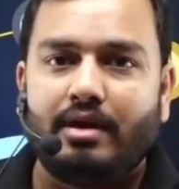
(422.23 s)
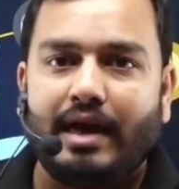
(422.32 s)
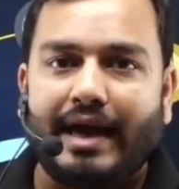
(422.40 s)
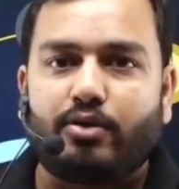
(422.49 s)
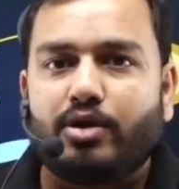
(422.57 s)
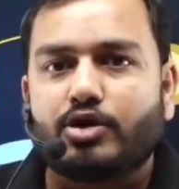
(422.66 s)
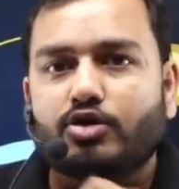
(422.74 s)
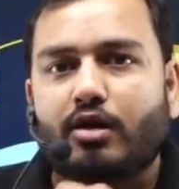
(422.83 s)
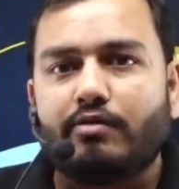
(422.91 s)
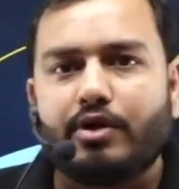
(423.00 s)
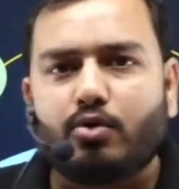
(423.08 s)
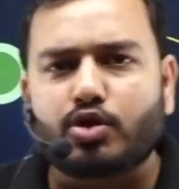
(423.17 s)
I couldn't
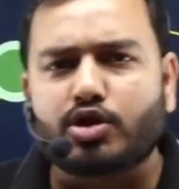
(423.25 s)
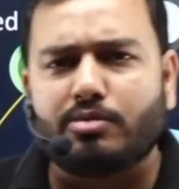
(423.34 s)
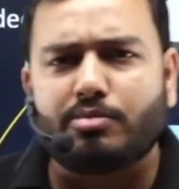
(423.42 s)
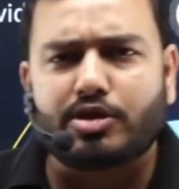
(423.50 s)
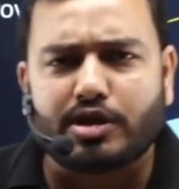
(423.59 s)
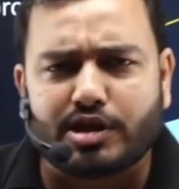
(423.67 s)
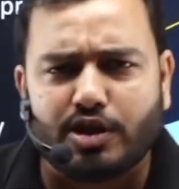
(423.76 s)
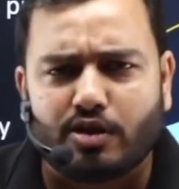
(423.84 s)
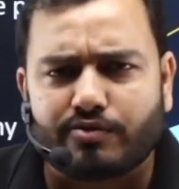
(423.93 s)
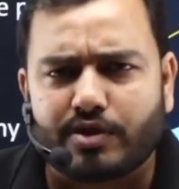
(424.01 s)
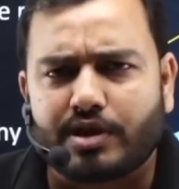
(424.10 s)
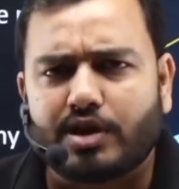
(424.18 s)
solve the question number 30 of
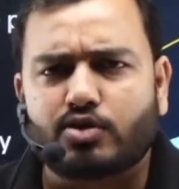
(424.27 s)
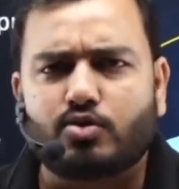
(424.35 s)
the test,